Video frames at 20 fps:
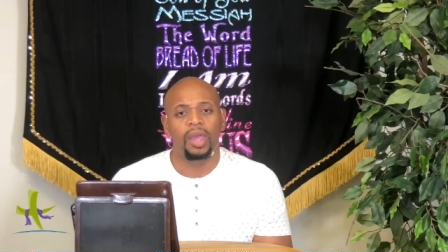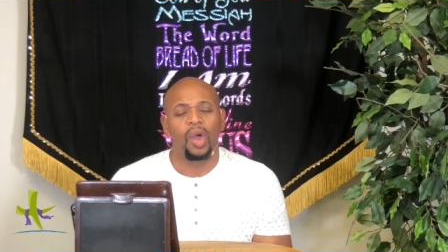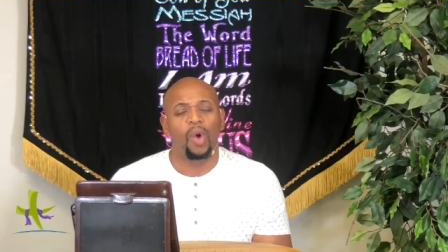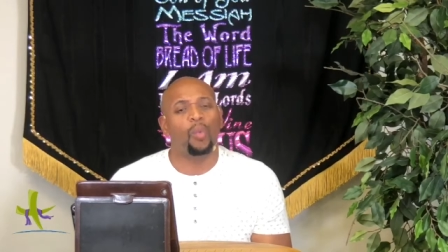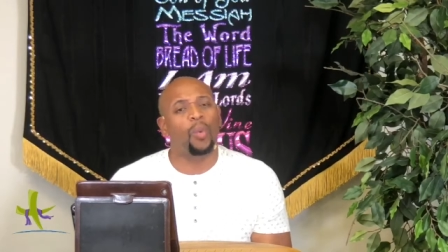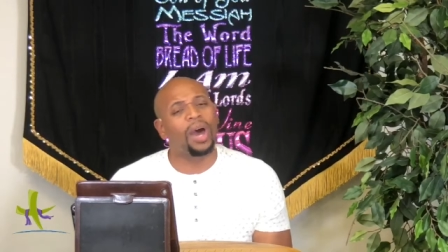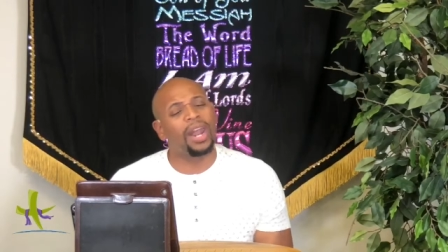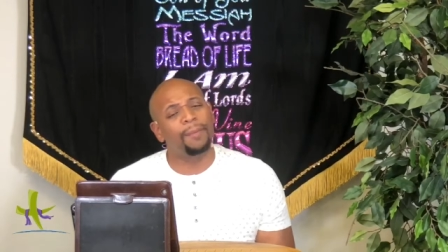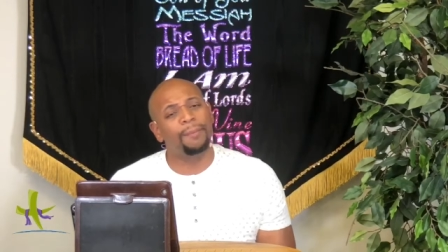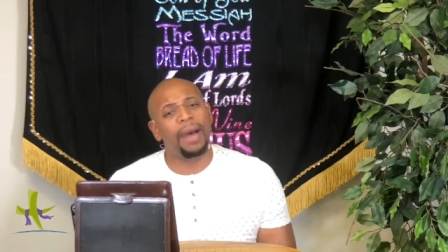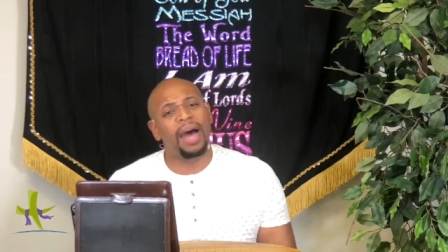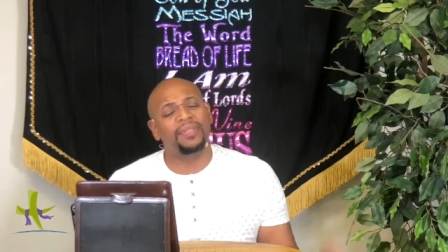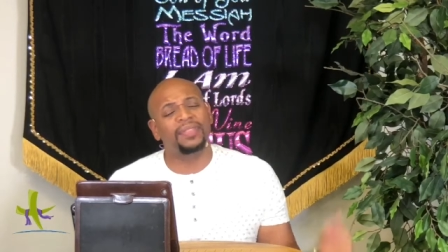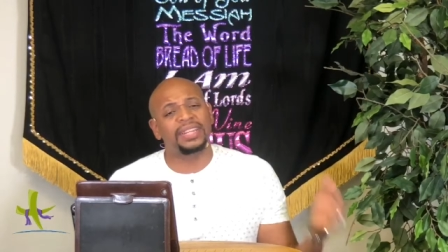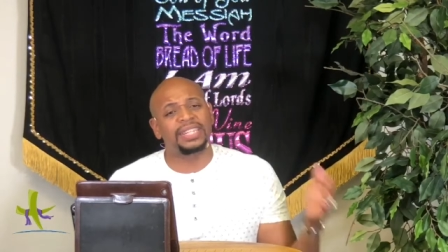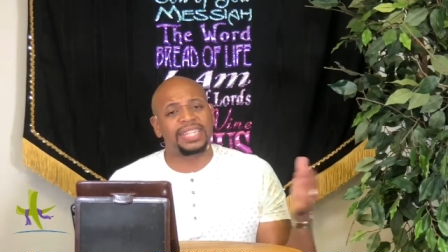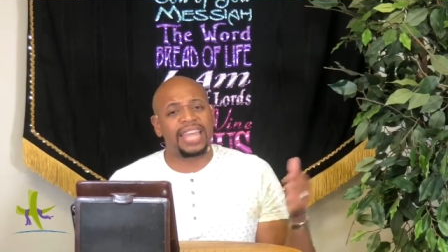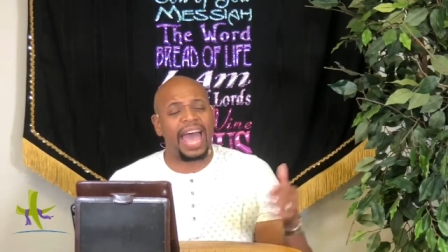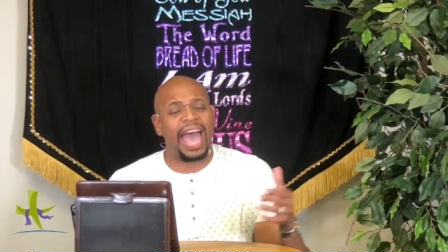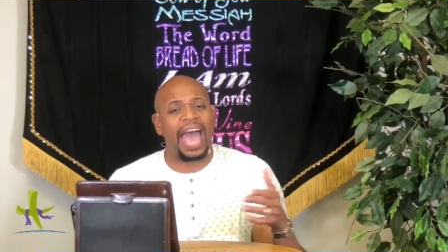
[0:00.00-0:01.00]
What about the
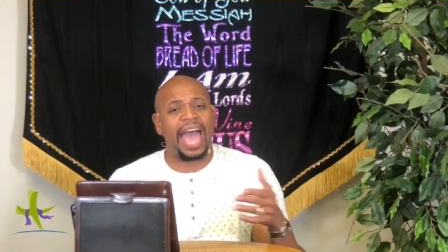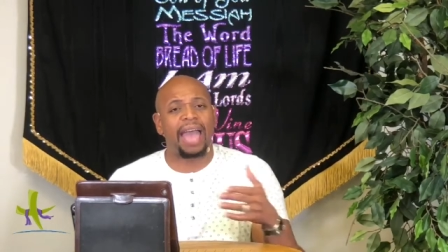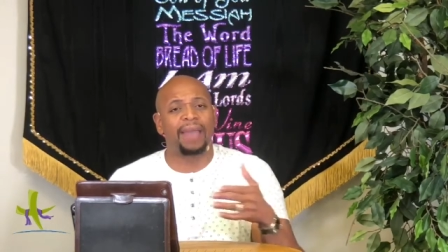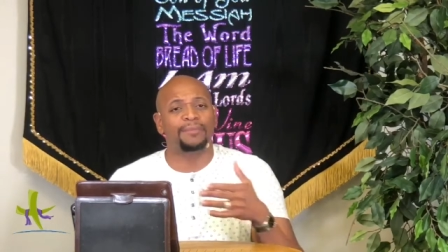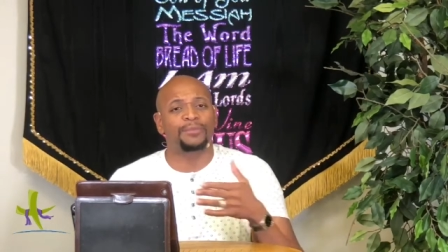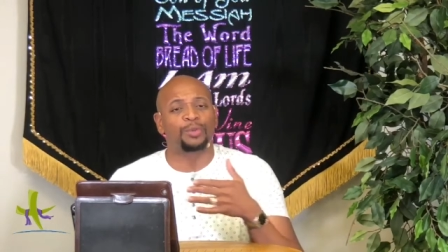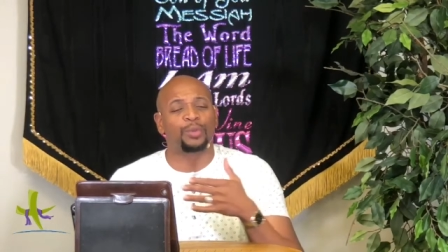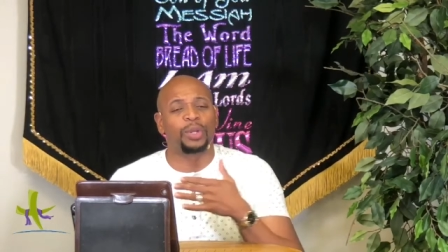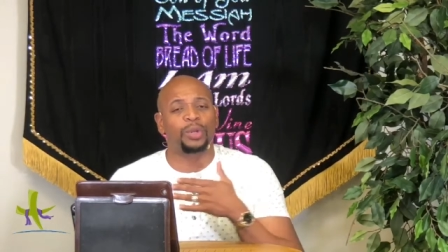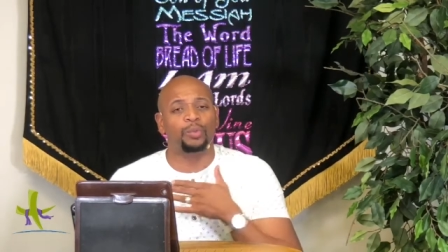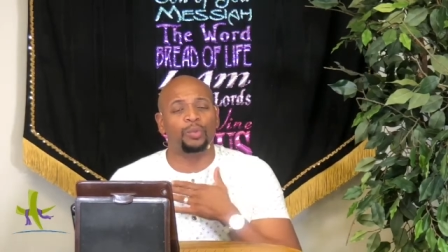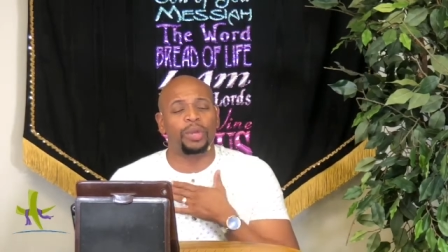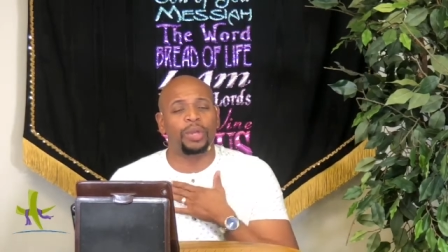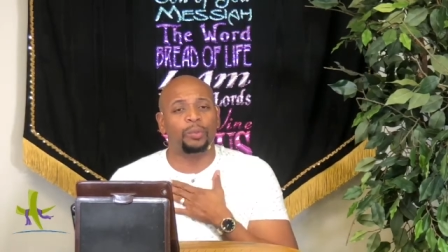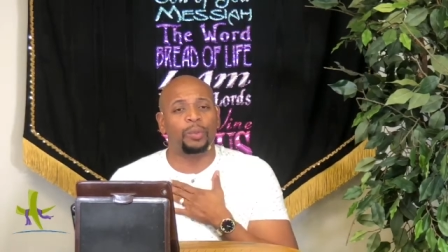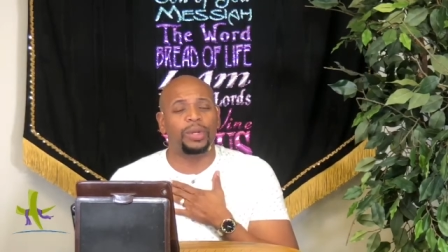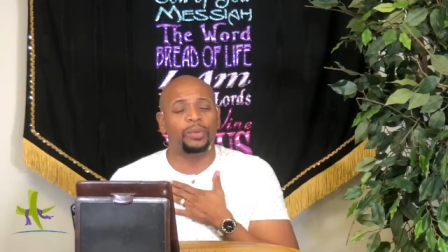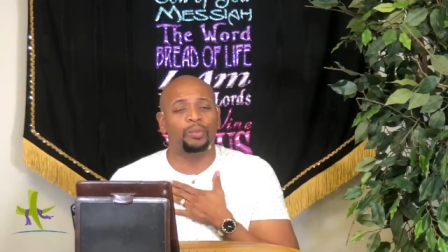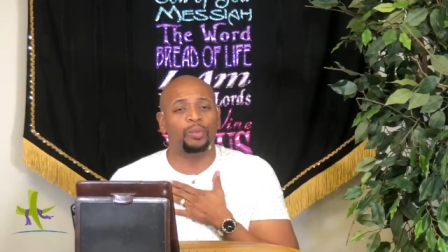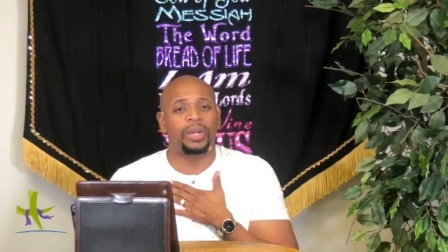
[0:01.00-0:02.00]
times when we,
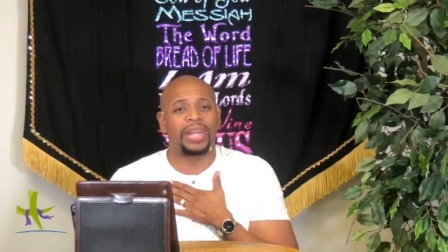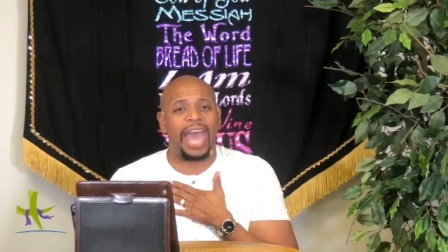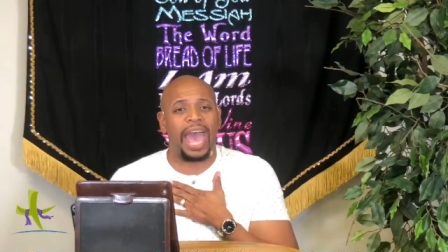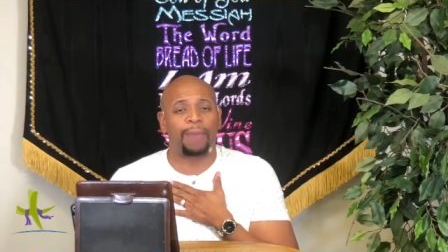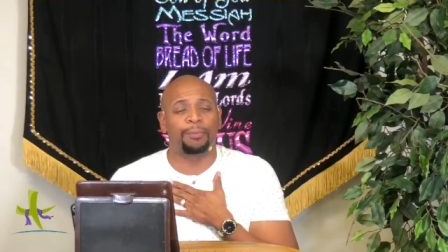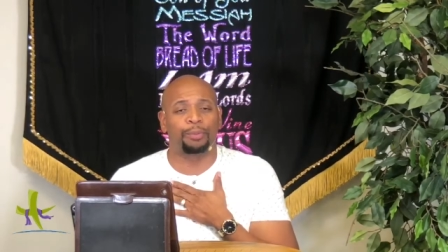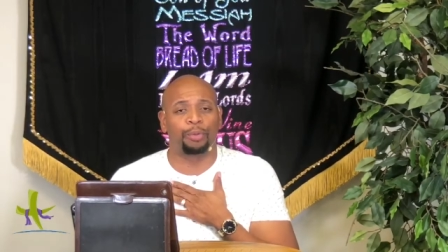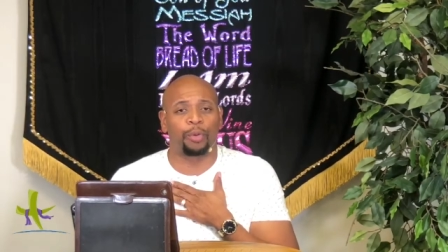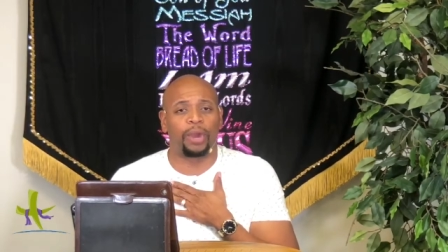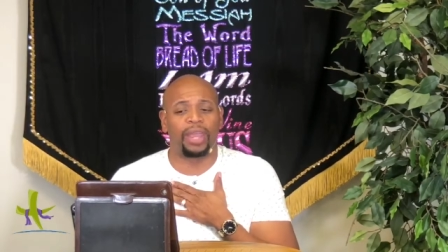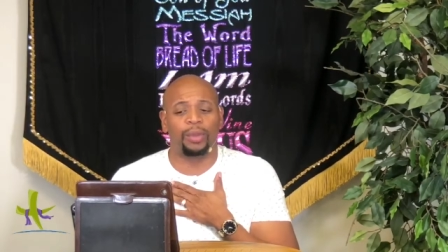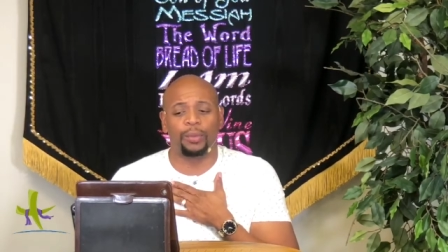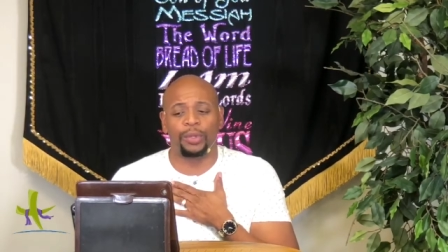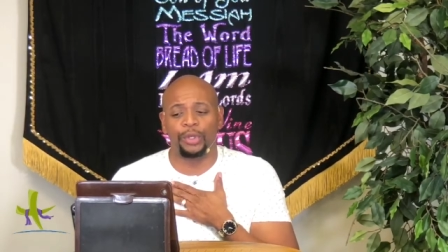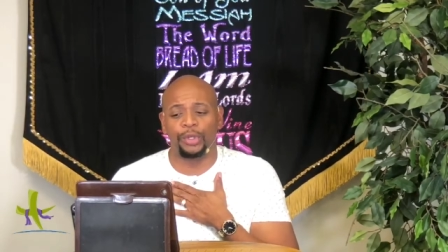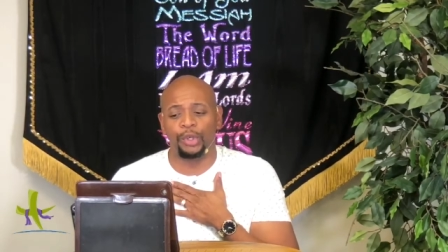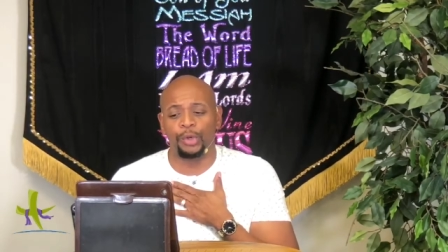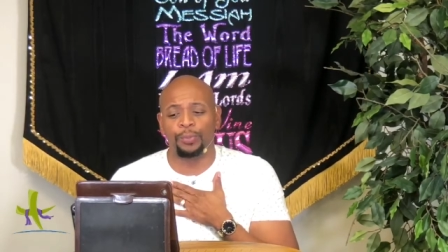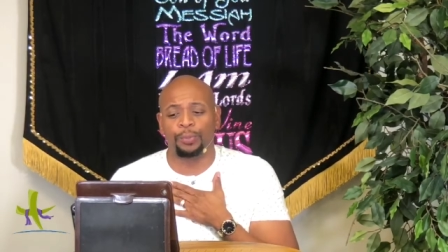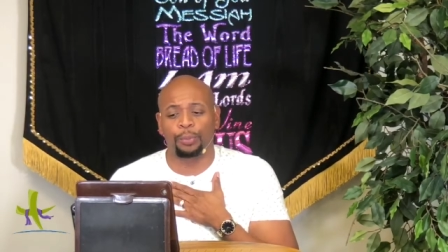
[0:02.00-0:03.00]
when when I pray,
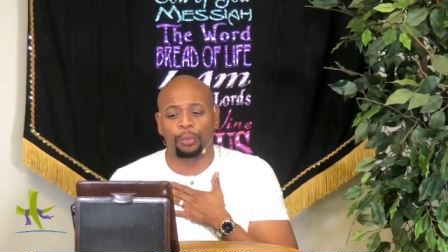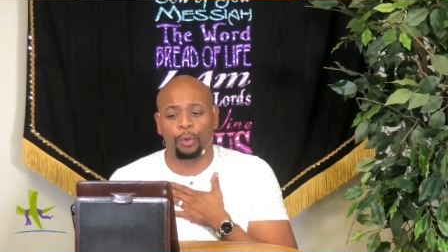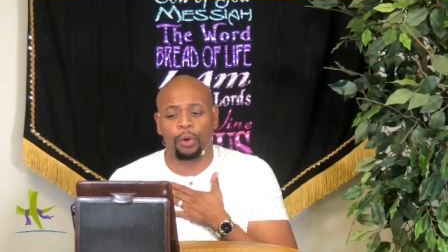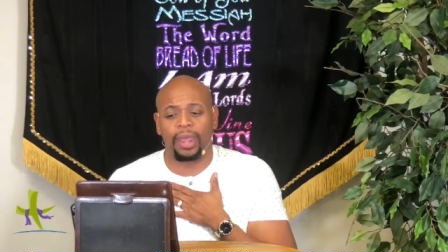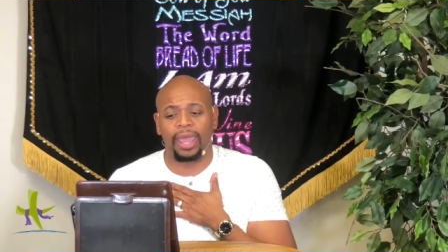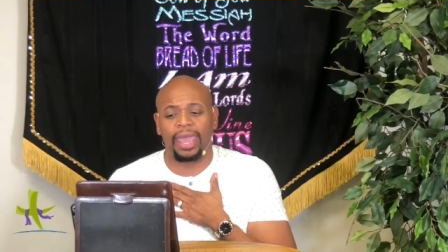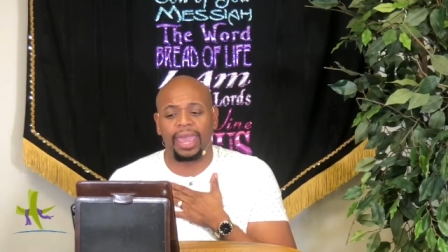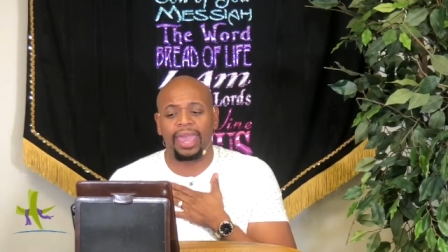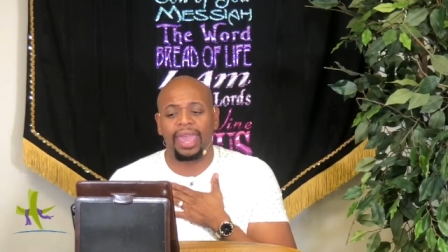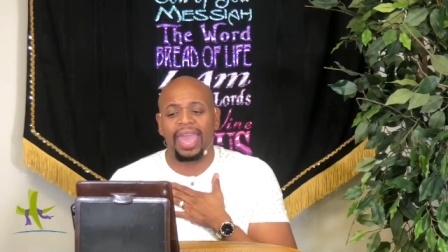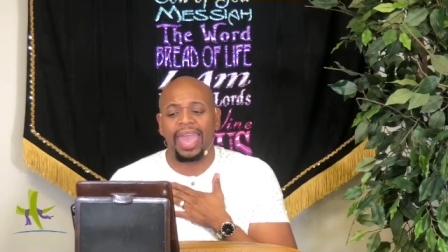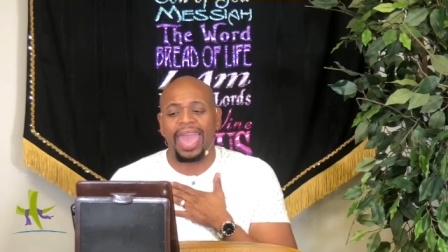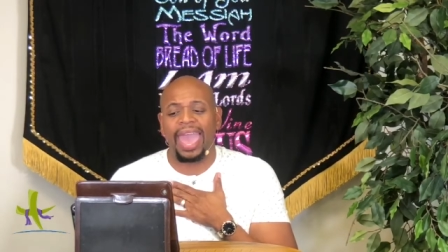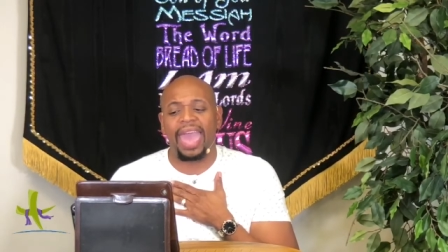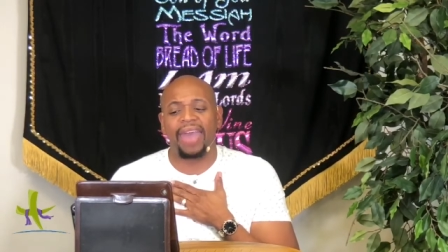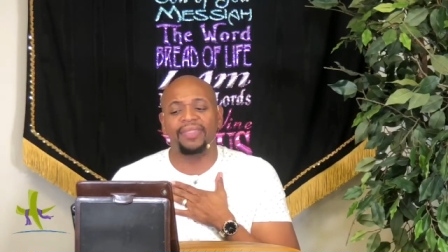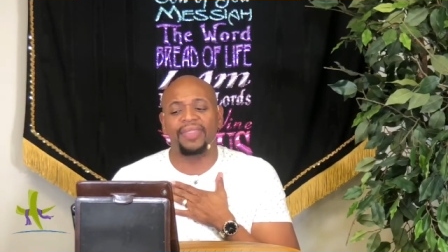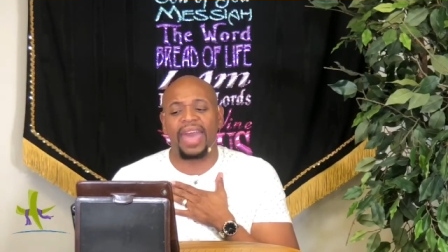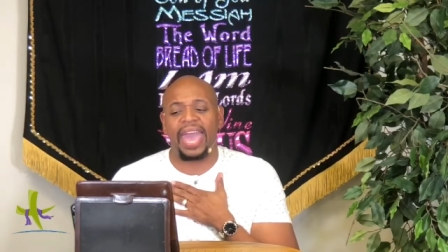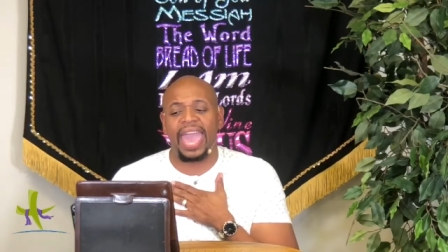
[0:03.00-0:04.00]
when you pray
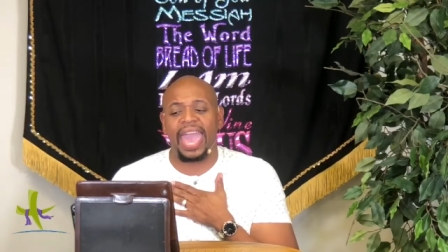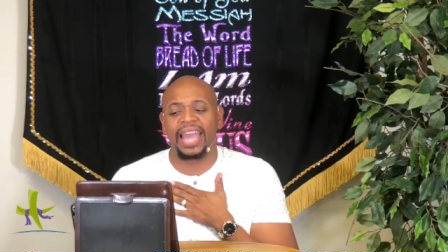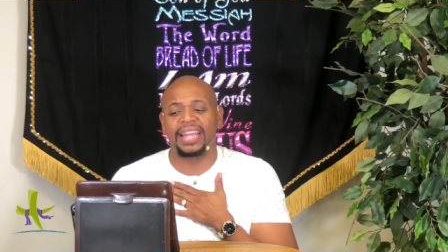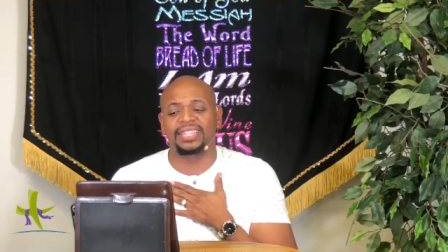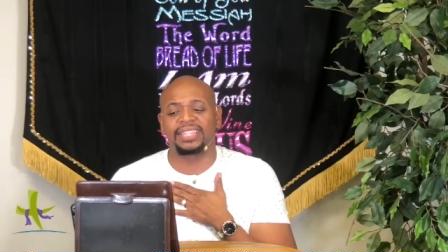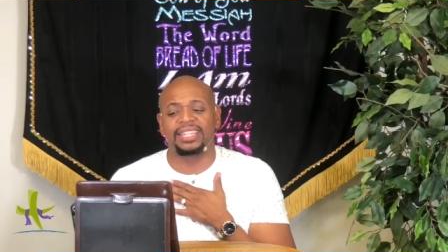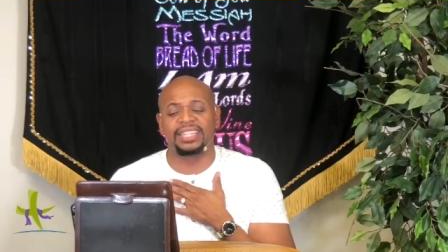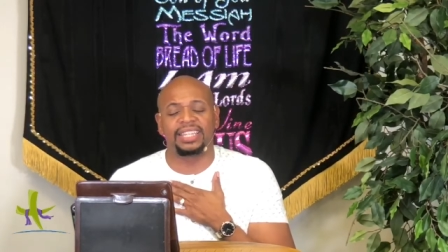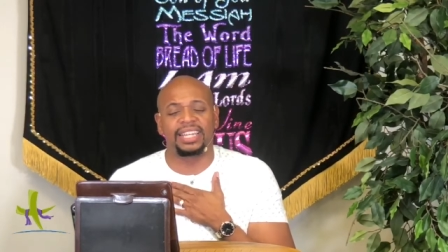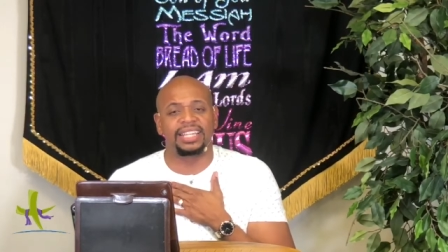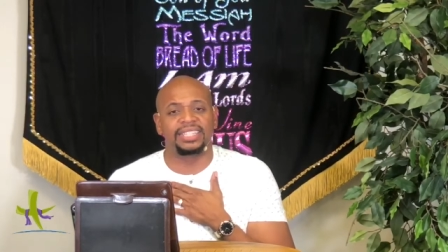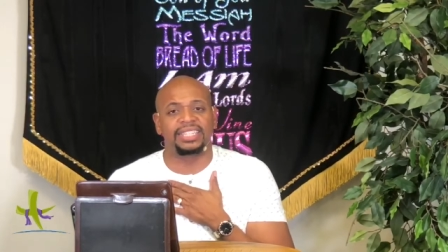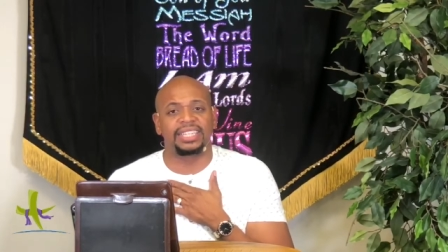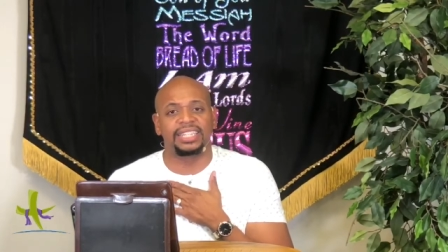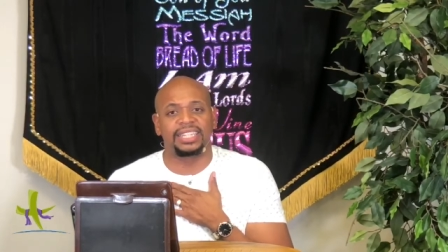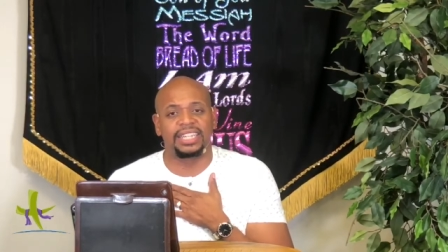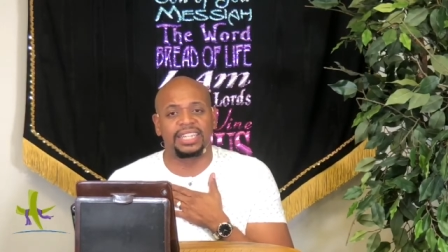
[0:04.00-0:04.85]
and the answer doesn't